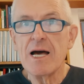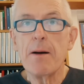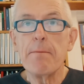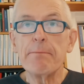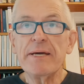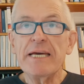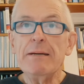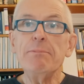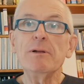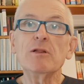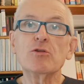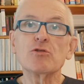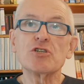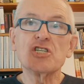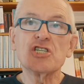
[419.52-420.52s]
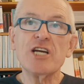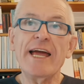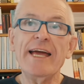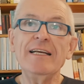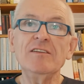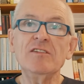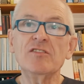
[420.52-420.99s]
people to
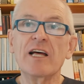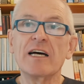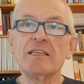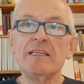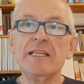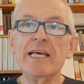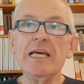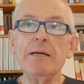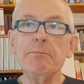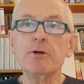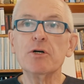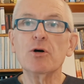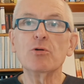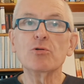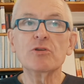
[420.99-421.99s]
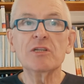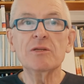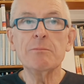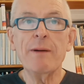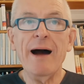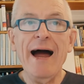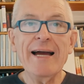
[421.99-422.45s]
change their deep-rooted
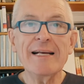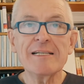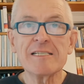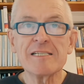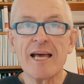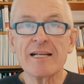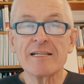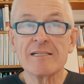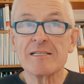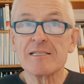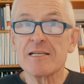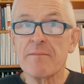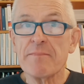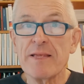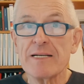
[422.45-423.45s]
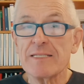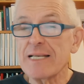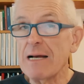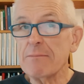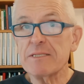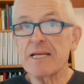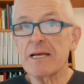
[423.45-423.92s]
mindsets,
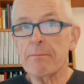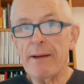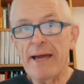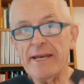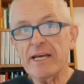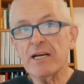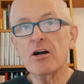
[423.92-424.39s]
something many